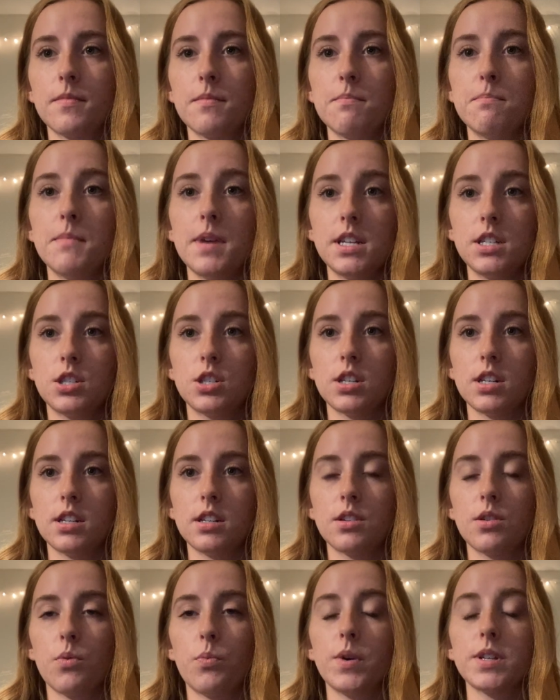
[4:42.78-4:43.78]

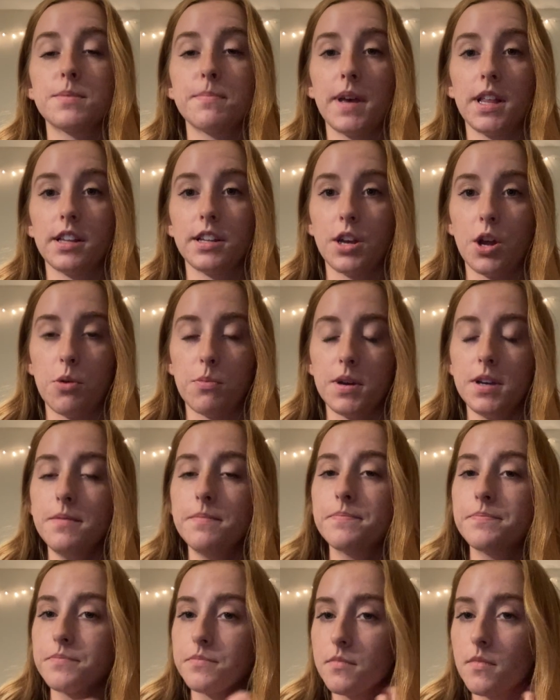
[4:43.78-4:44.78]
mentioned was melanoma.
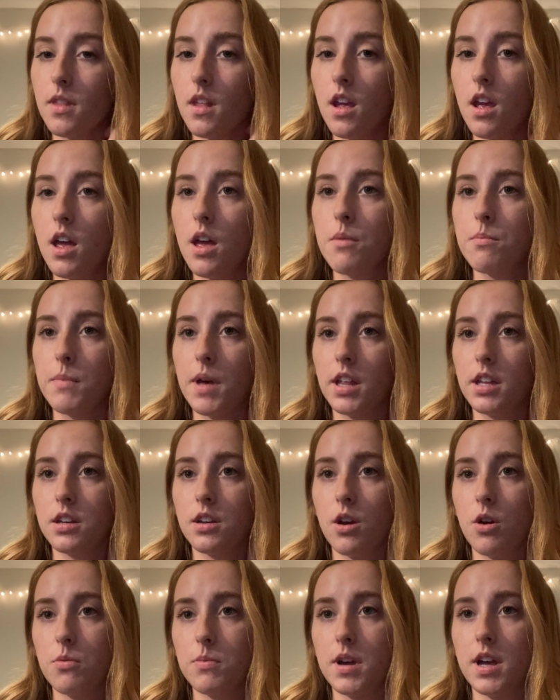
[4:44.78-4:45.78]

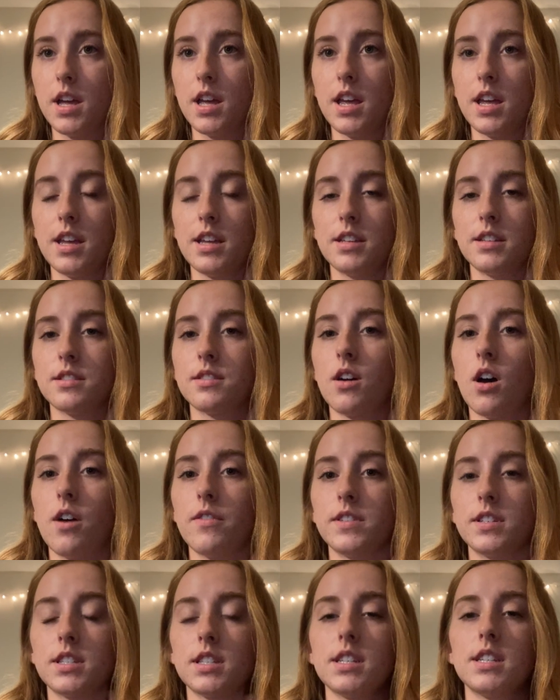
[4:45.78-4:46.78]
Melanoma is
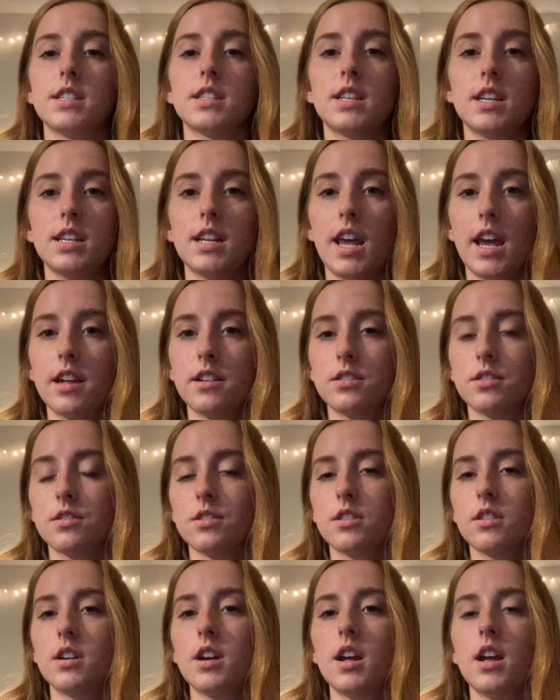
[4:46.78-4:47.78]
obviously skin
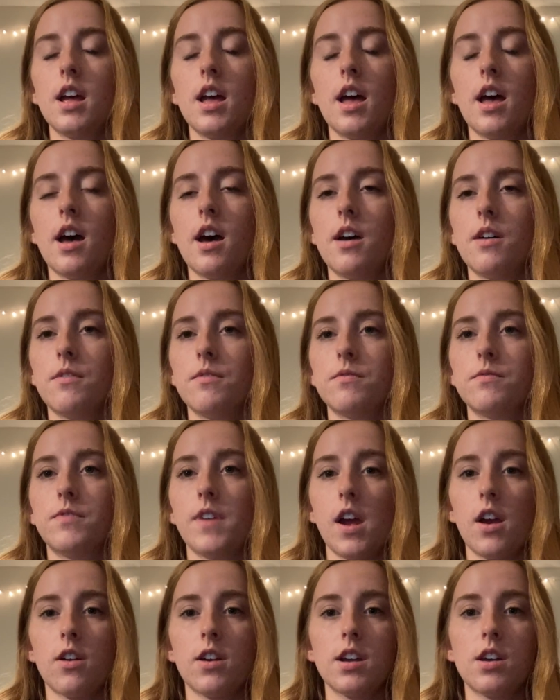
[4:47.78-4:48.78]
cancer,
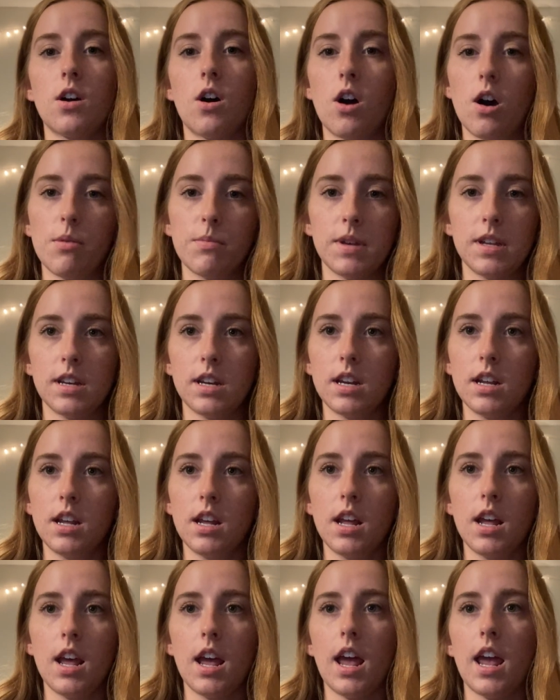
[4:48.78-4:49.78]
very common,
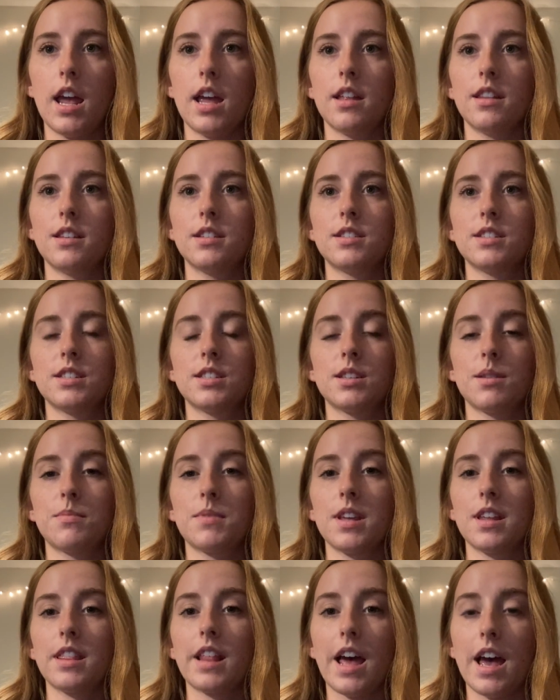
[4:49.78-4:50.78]
and this is
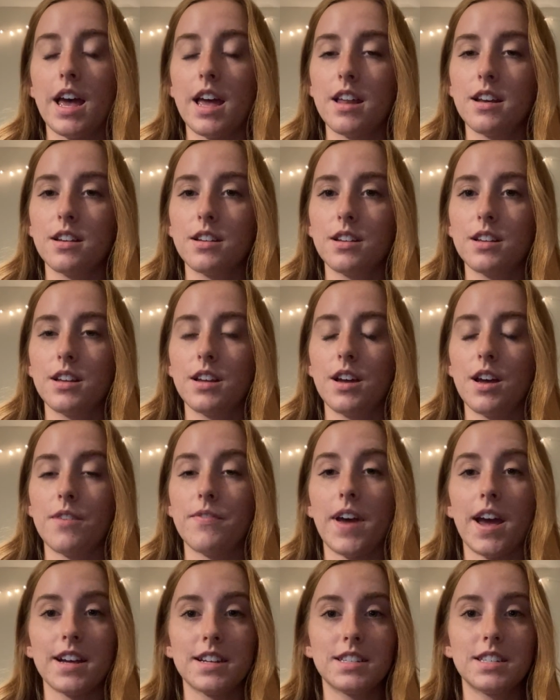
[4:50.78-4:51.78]
something that a
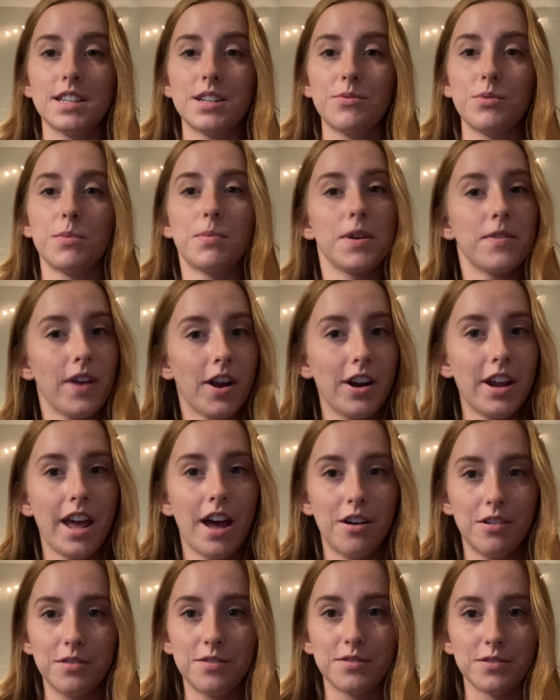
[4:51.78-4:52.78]
vaccine would be very
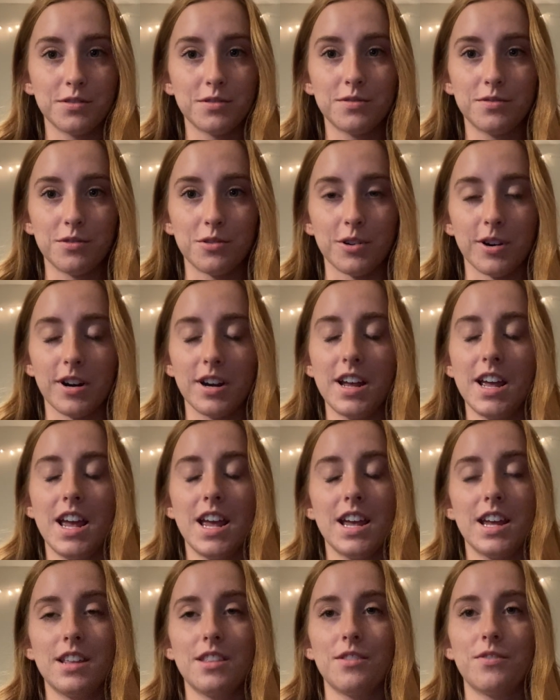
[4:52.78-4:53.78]
helpful for
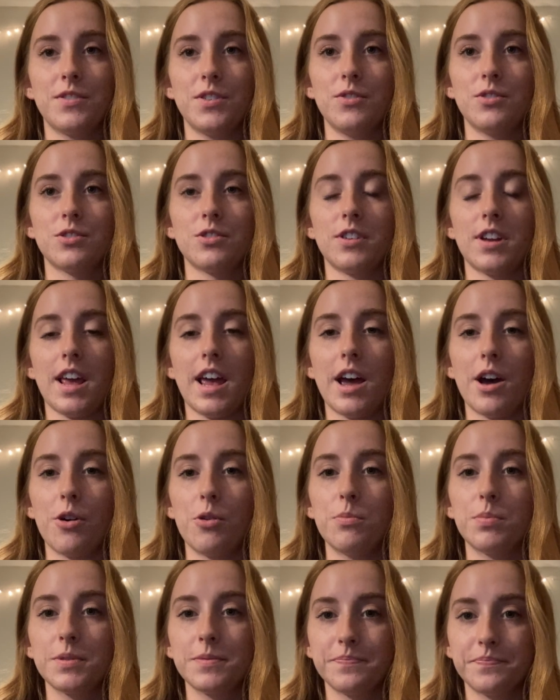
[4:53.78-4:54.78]
in the future to
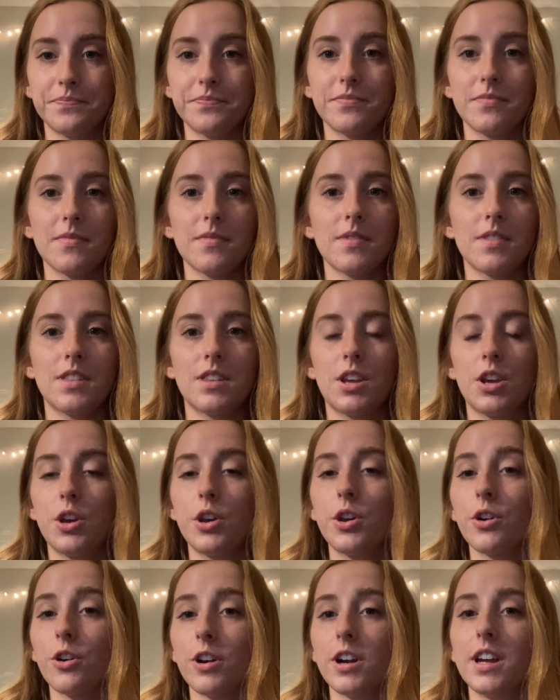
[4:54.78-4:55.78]
help
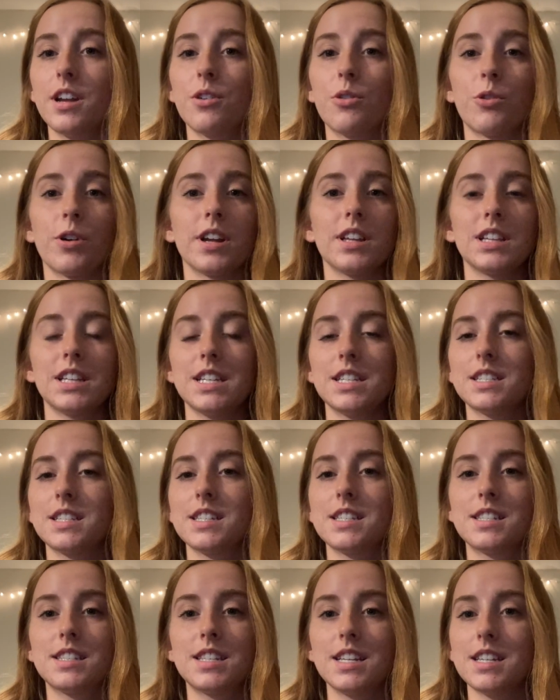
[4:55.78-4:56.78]
cure it, or at least
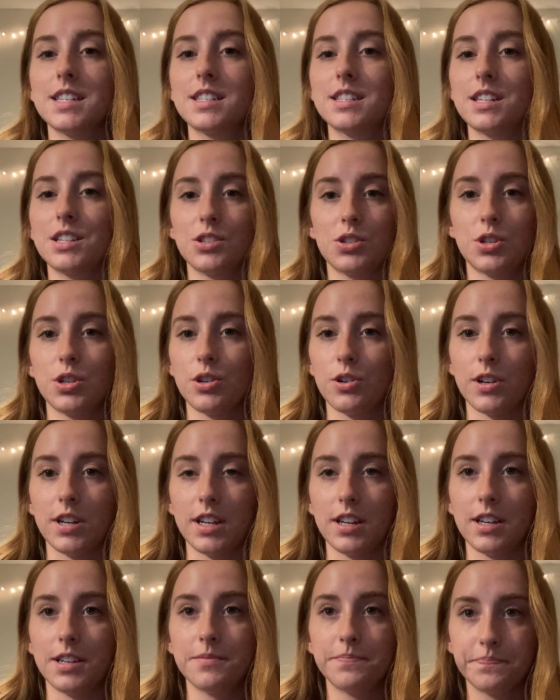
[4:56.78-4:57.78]
assist in curing
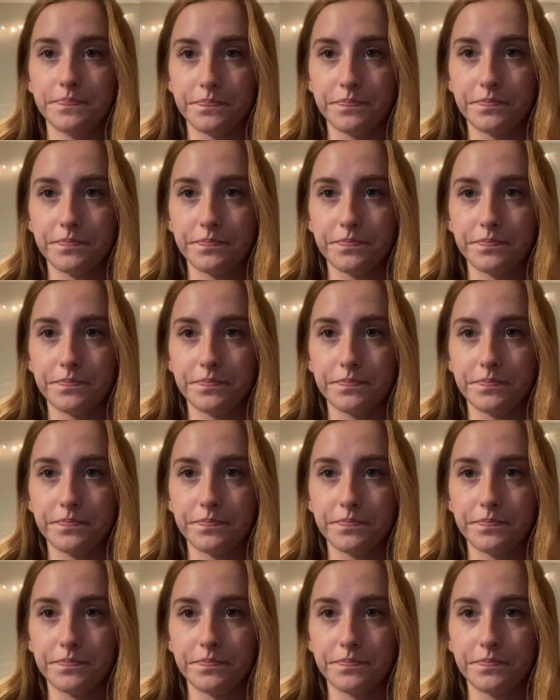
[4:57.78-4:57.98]
it.